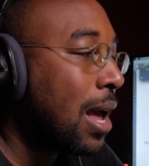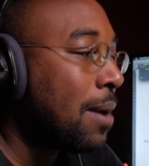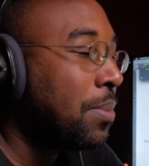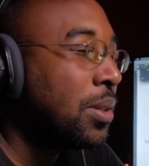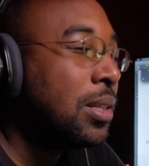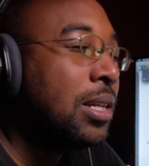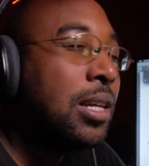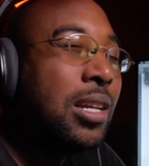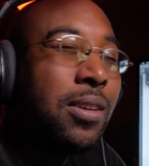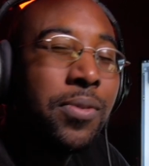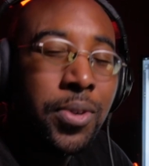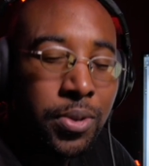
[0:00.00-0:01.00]
I
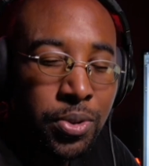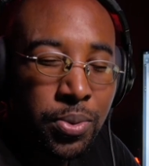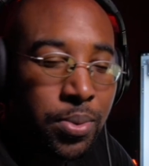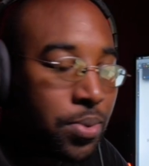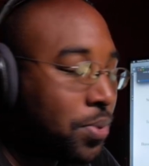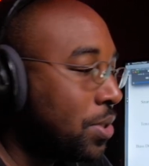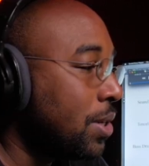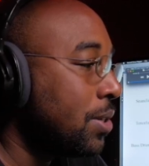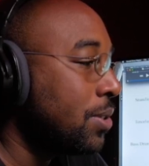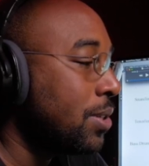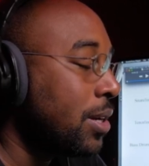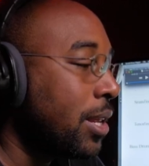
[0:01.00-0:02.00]
believe there are two or three
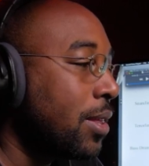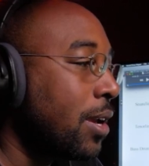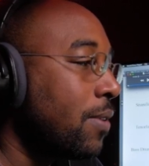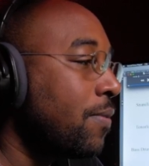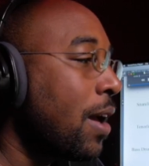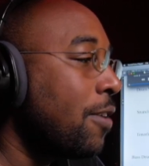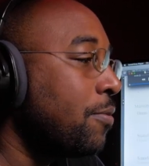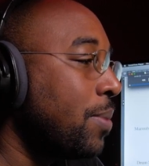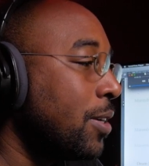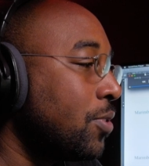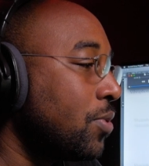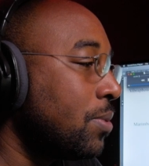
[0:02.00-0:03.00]
tenors and I think five
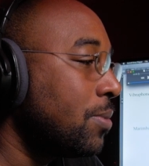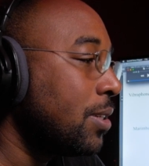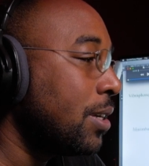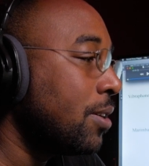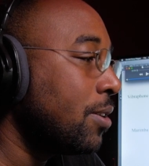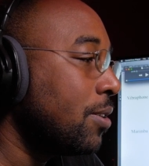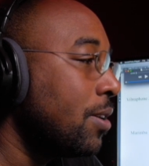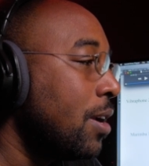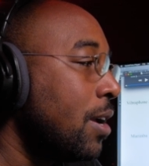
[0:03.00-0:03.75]
bass drums here.